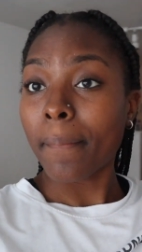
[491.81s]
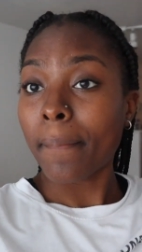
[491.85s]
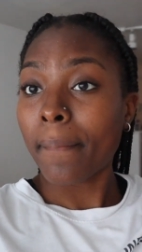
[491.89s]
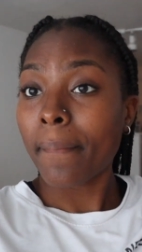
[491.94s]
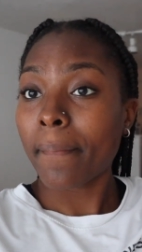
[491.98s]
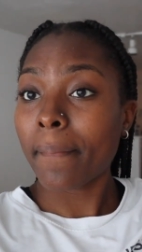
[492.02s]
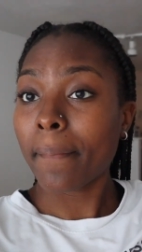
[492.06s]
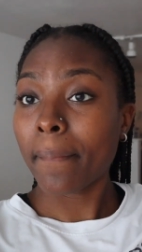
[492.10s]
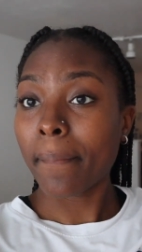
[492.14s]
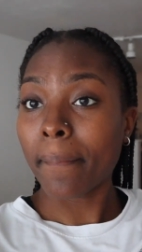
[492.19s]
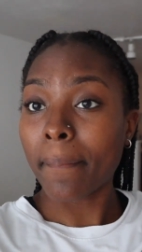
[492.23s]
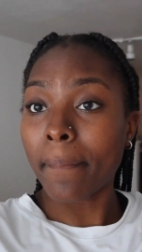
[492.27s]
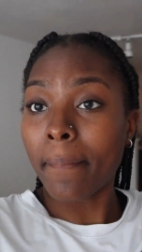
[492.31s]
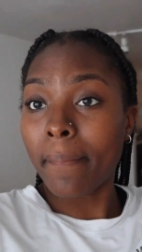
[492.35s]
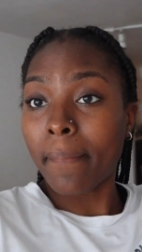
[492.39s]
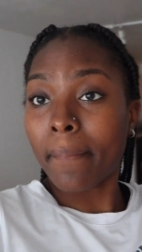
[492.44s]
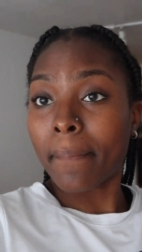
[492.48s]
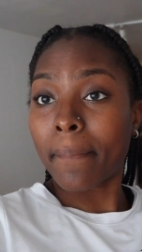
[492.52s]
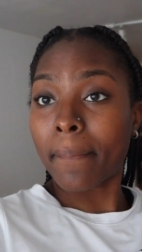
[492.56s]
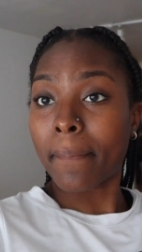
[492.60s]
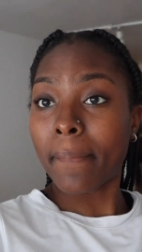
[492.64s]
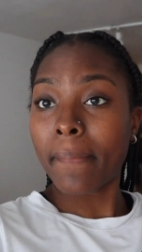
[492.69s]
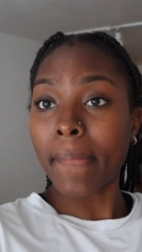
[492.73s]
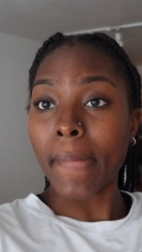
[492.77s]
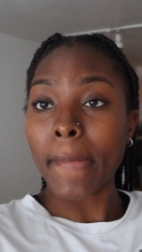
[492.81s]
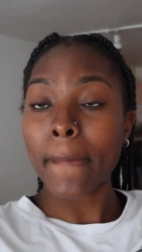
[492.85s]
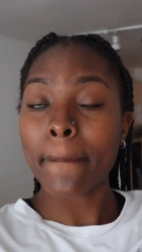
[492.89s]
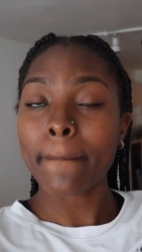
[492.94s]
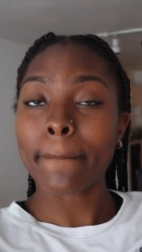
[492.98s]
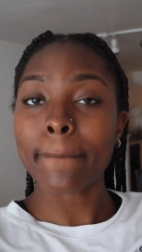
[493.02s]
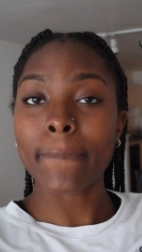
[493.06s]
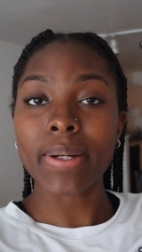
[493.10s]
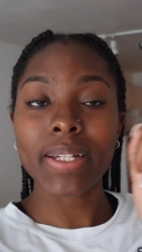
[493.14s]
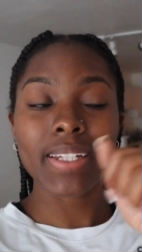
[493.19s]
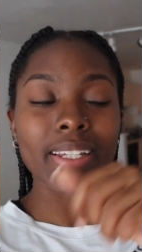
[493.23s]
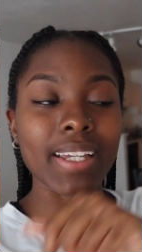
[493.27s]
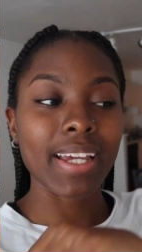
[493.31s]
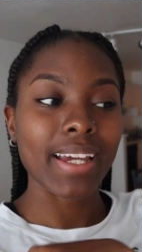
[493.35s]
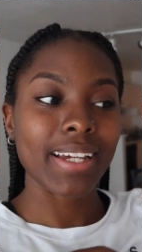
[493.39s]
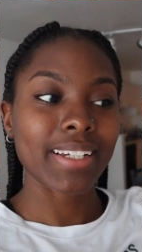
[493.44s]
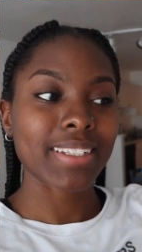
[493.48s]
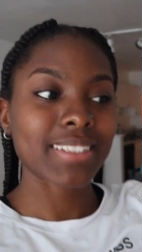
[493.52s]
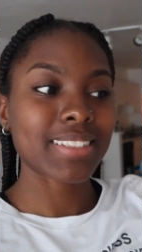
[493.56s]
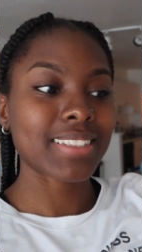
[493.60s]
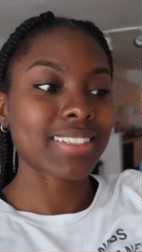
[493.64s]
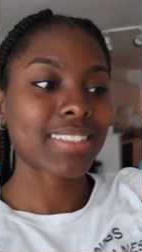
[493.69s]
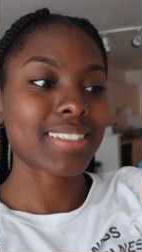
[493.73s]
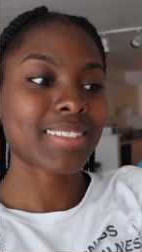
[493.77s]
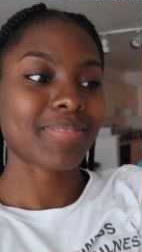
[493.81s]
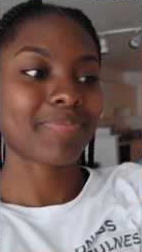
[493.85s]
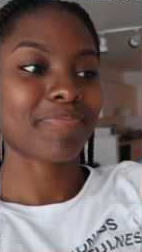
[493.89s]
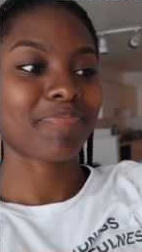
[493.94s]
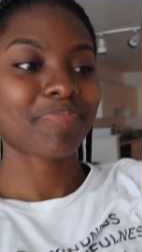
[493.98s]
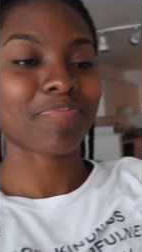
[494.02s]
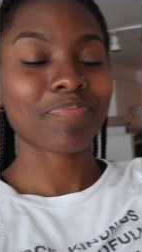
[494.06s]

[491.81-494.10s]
But yes.